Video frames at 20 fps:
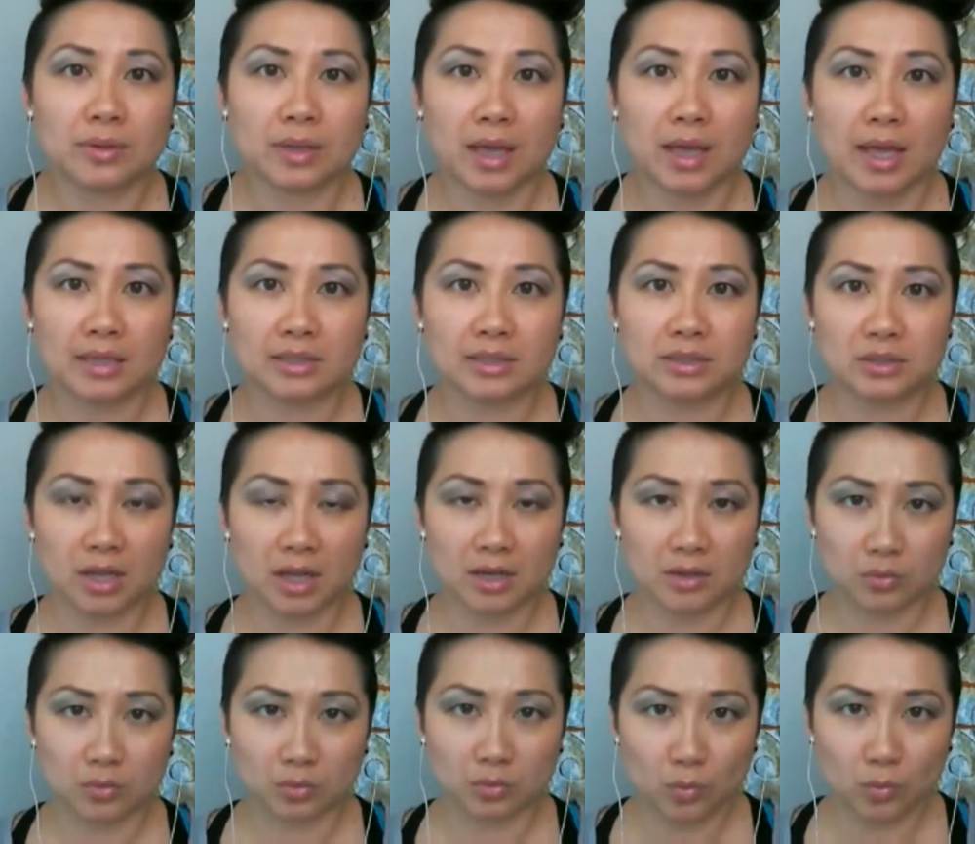And
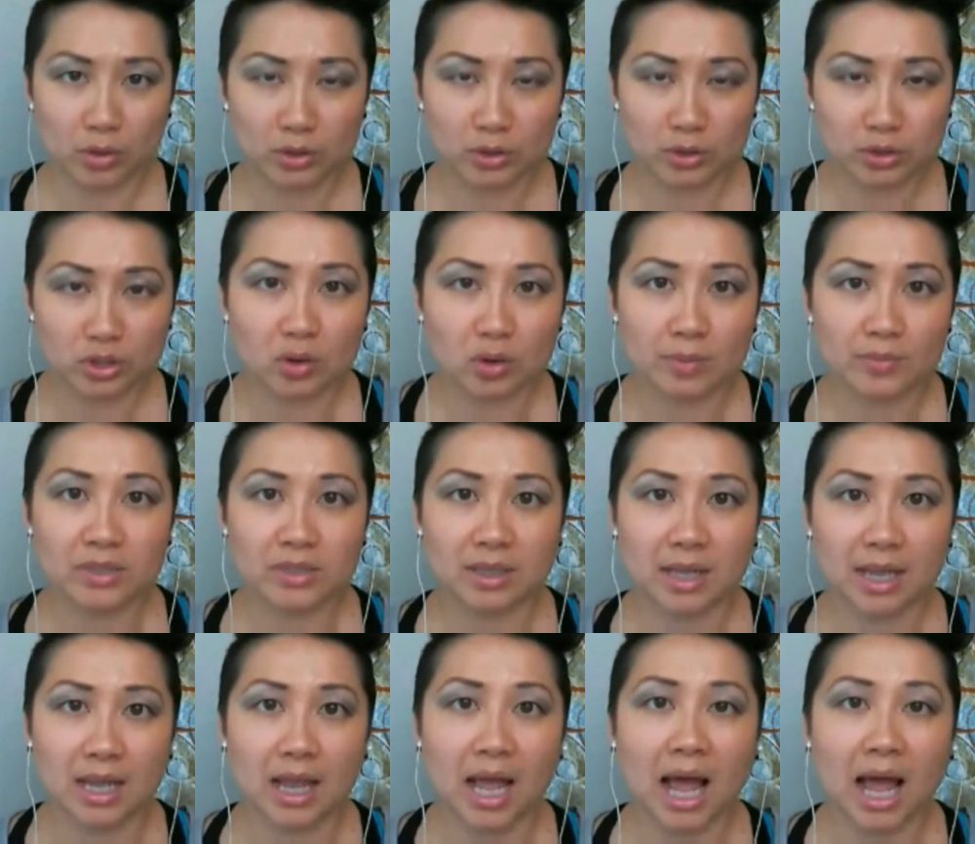when you show up today,